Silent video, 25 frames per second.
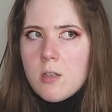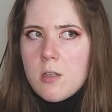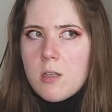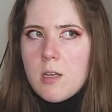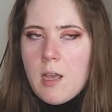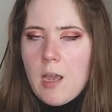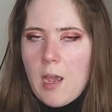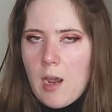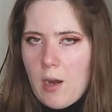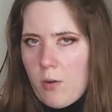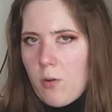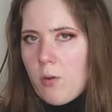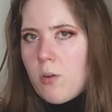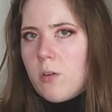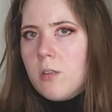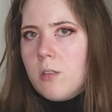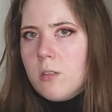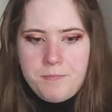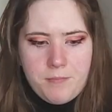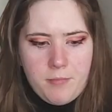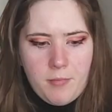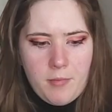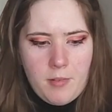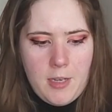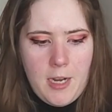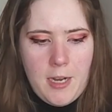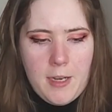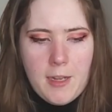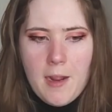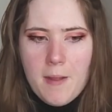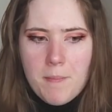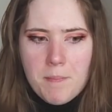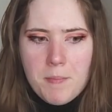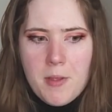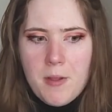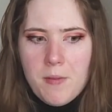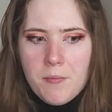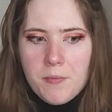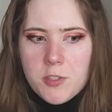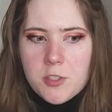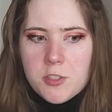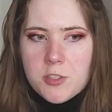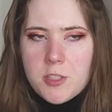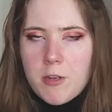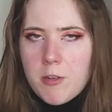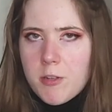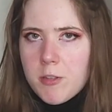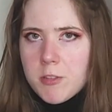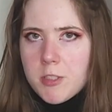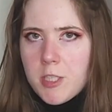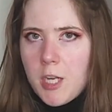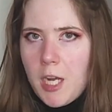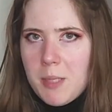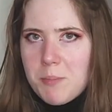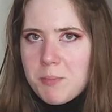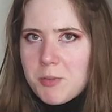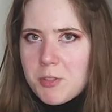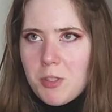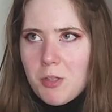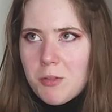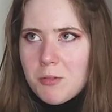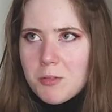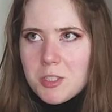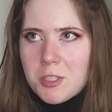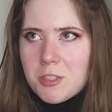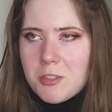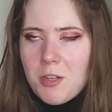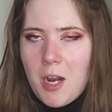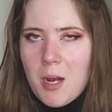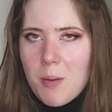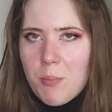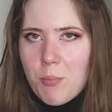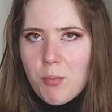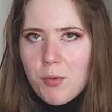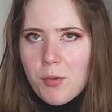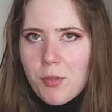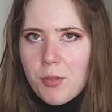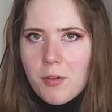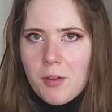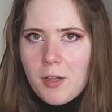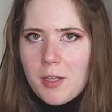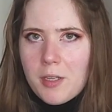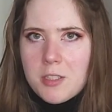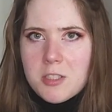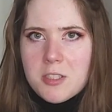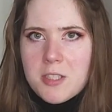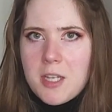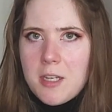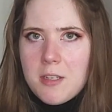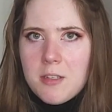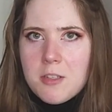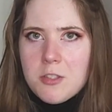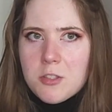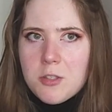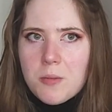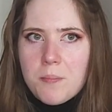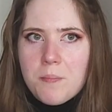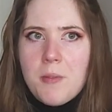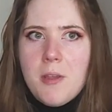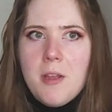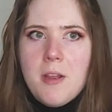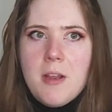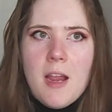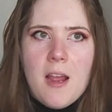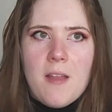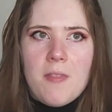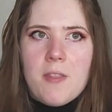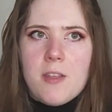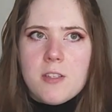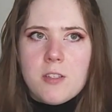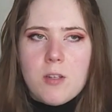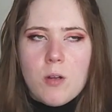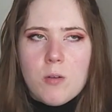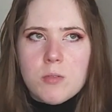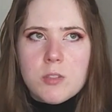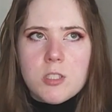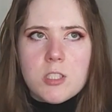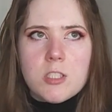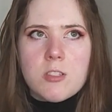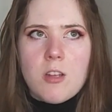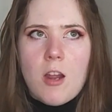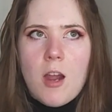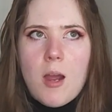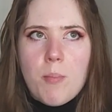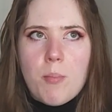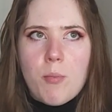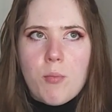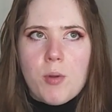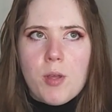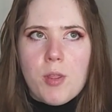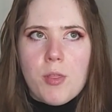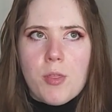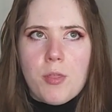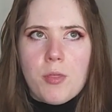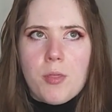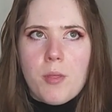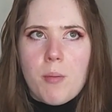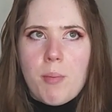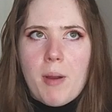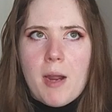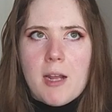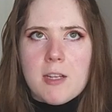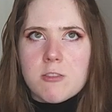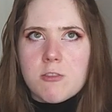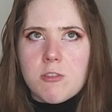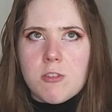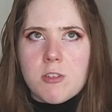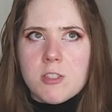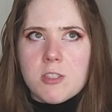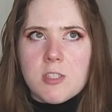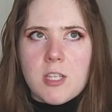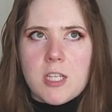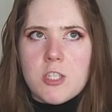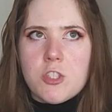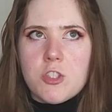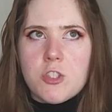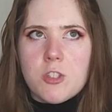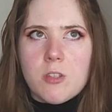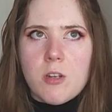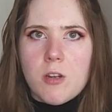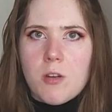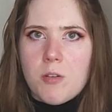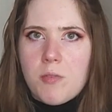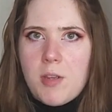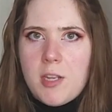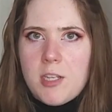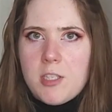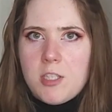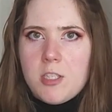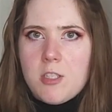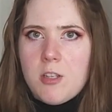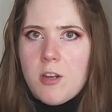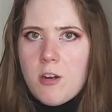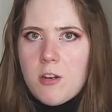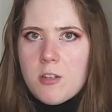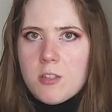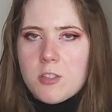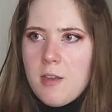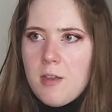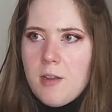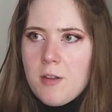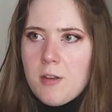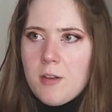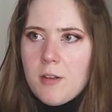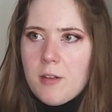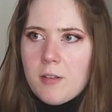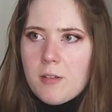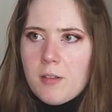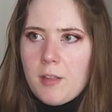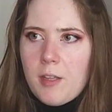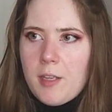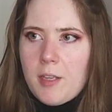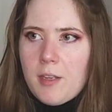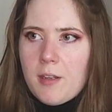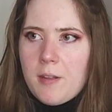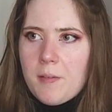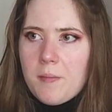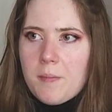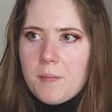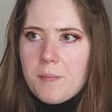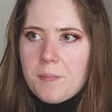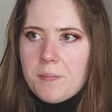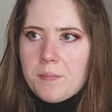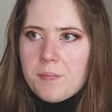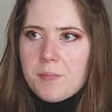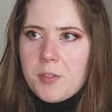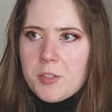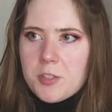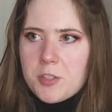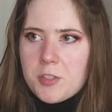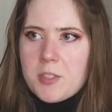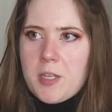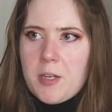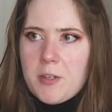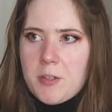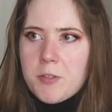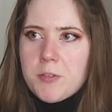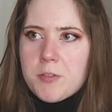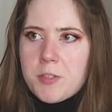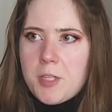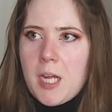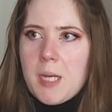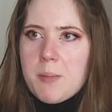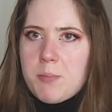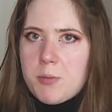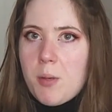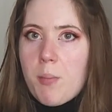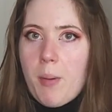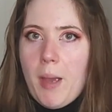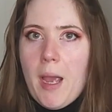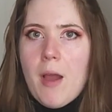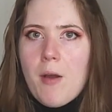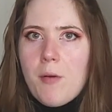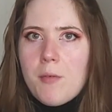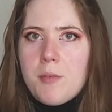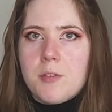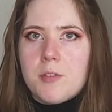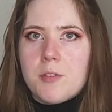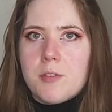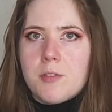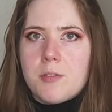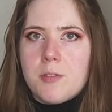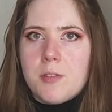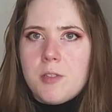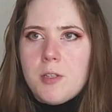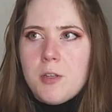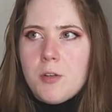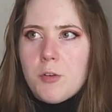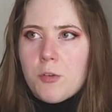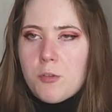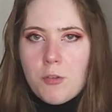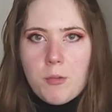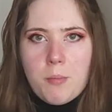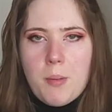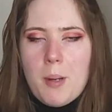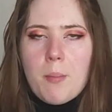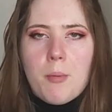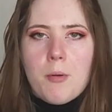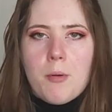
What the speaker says: at all. And again, the stereotypes don't stop with like Satanism, and they don't stop with the bastardization of ATRs. Like, the stereotypes abound. Remember